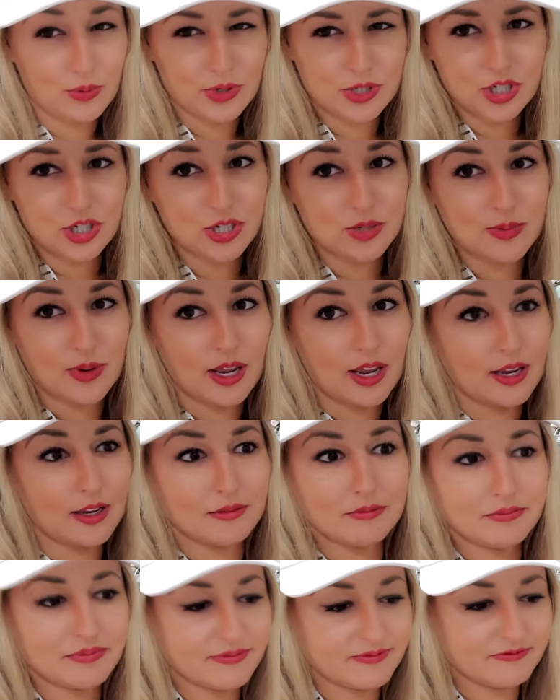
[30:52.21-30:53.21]
which is my
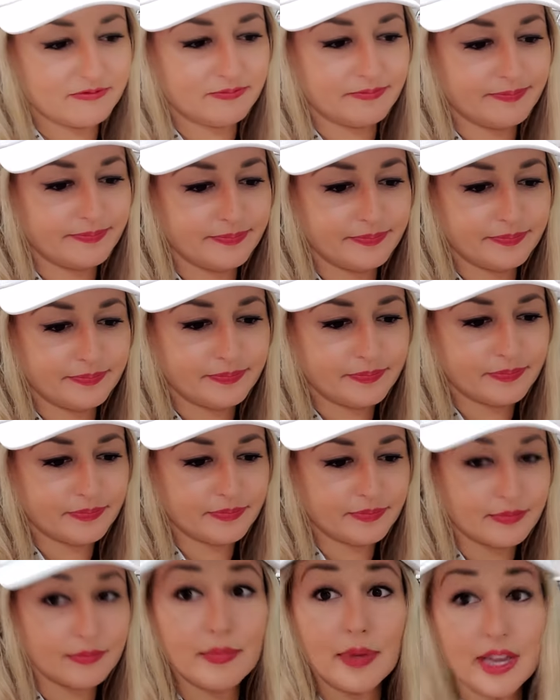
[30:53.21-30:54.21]

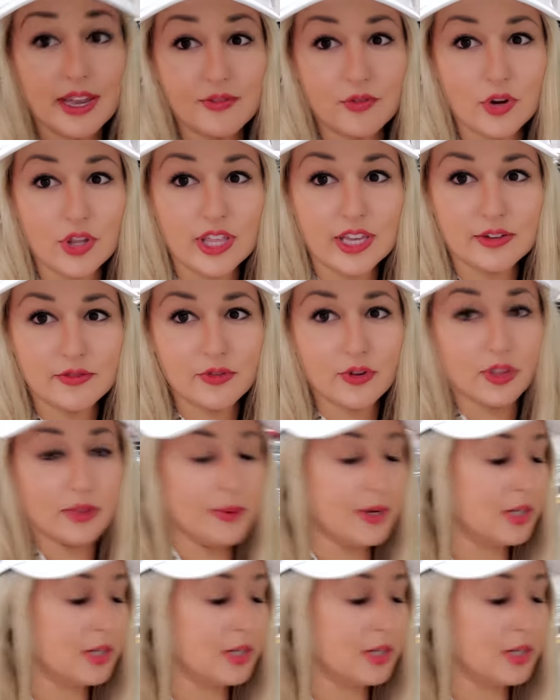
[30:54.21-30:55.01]
everything for the